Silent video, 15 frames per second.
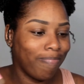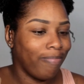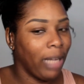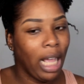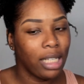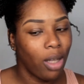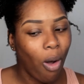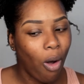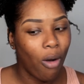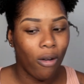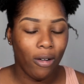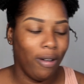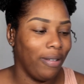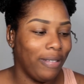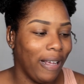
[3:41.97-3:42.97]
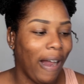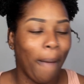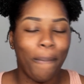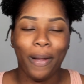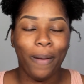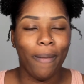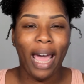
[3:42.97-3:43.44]
that's all that
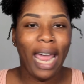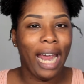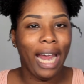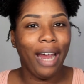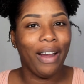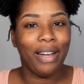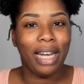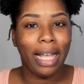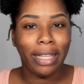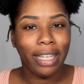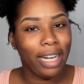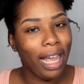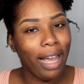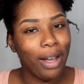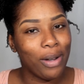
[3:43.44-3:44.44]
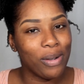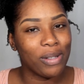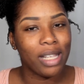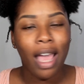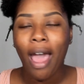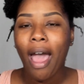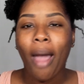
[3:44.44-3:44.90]
I put in my hair and nothing
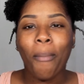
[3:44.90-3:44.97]
else